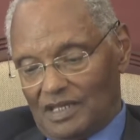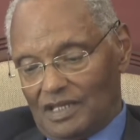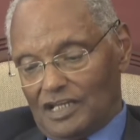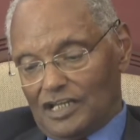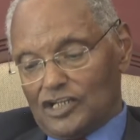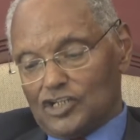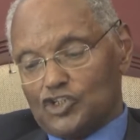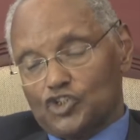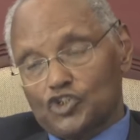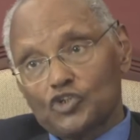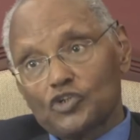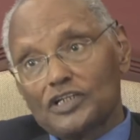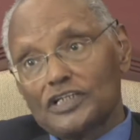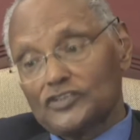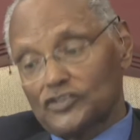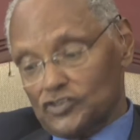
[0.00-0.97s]
and
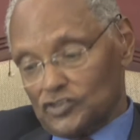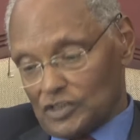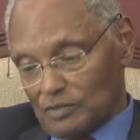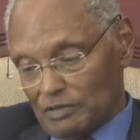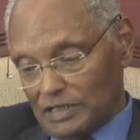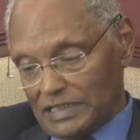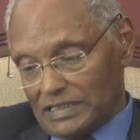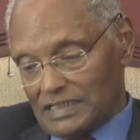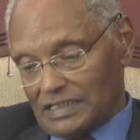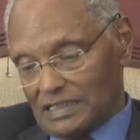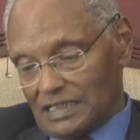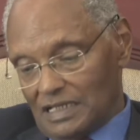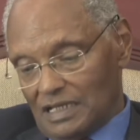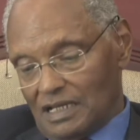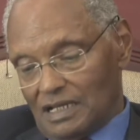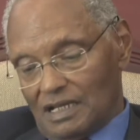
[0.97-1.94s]
ensuring the stability
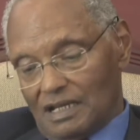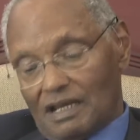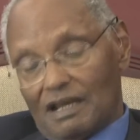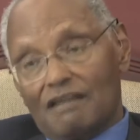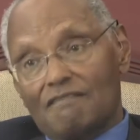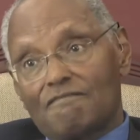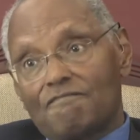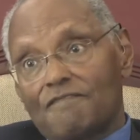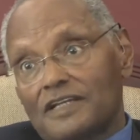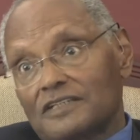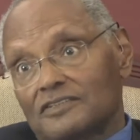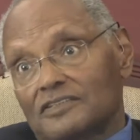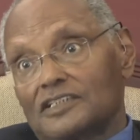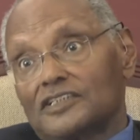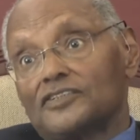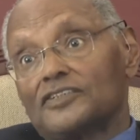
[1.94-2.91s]
and
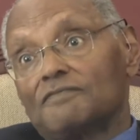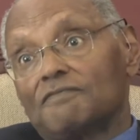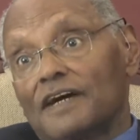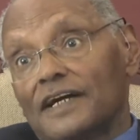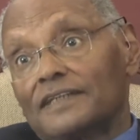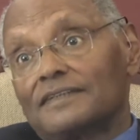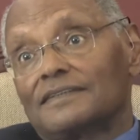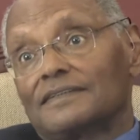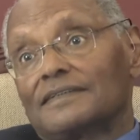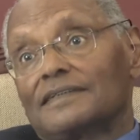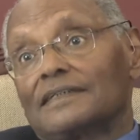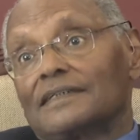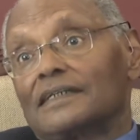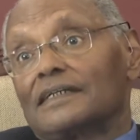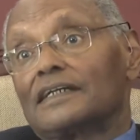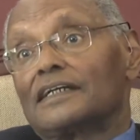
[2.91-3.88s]
victory in the fight
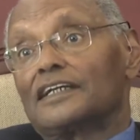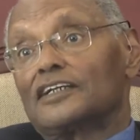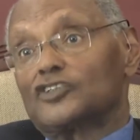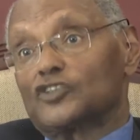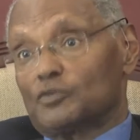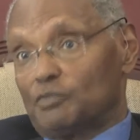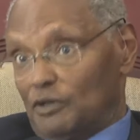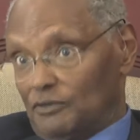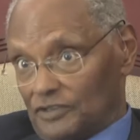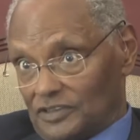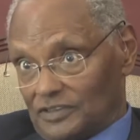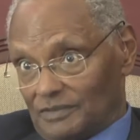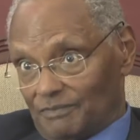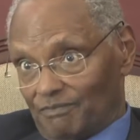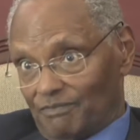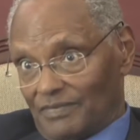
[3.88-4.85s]
against
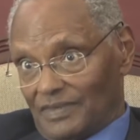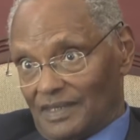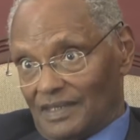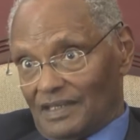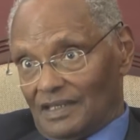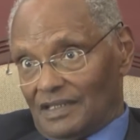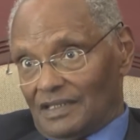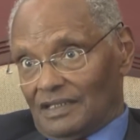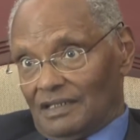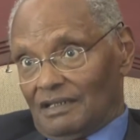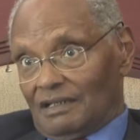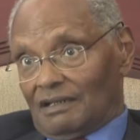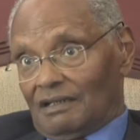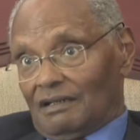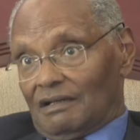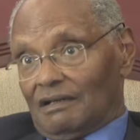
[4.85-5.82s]
poverty.
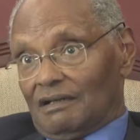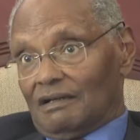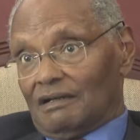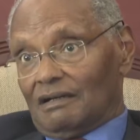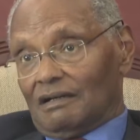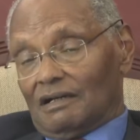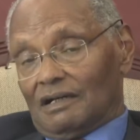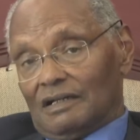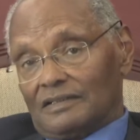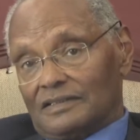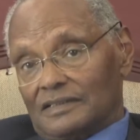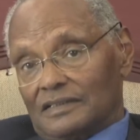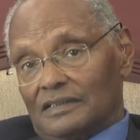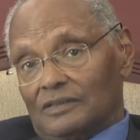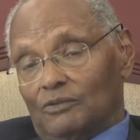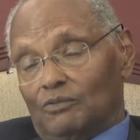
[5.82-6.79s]
As
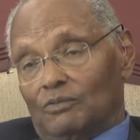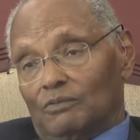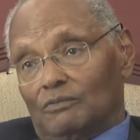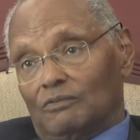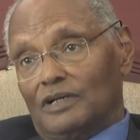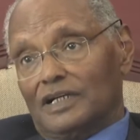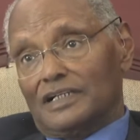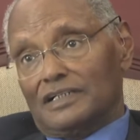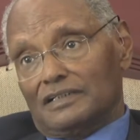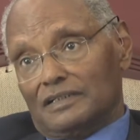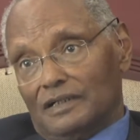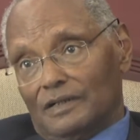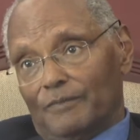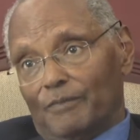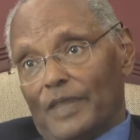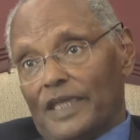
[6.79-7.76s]

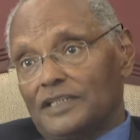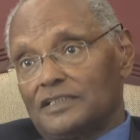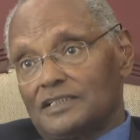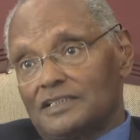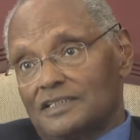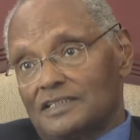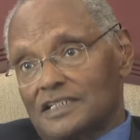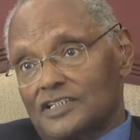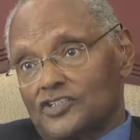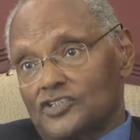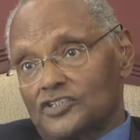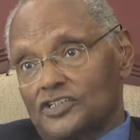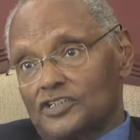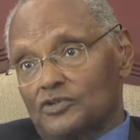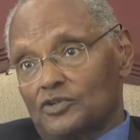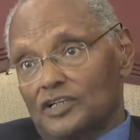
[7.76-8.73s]
one 18th
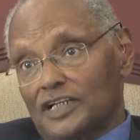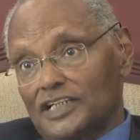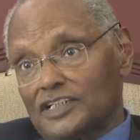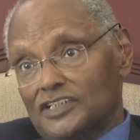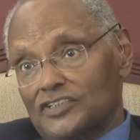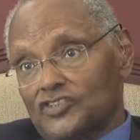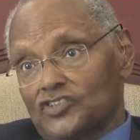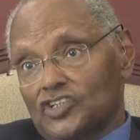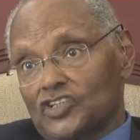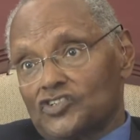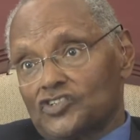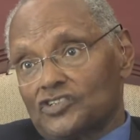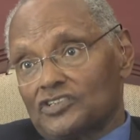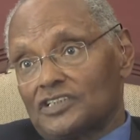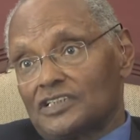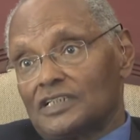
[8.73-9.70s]
century or 19th
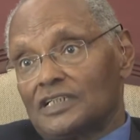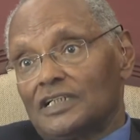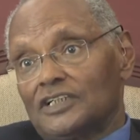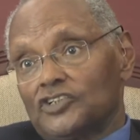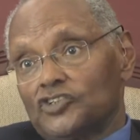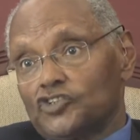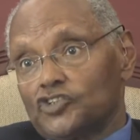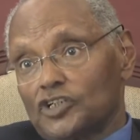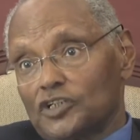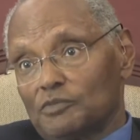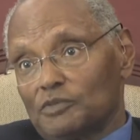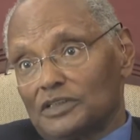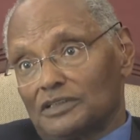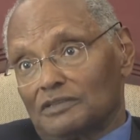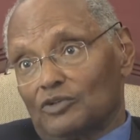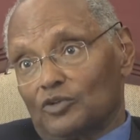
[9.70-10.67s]
century
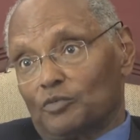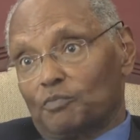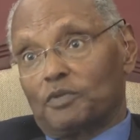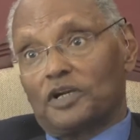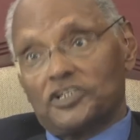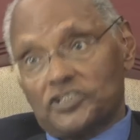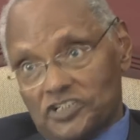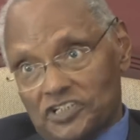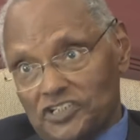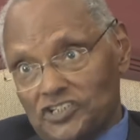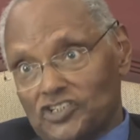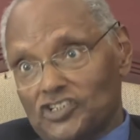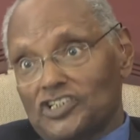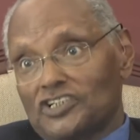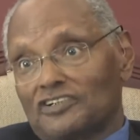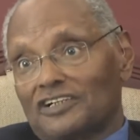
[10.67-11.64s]
German or Prussian
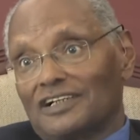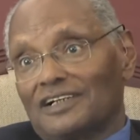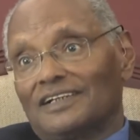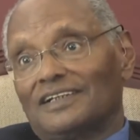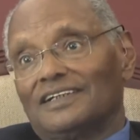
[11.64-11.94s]
general,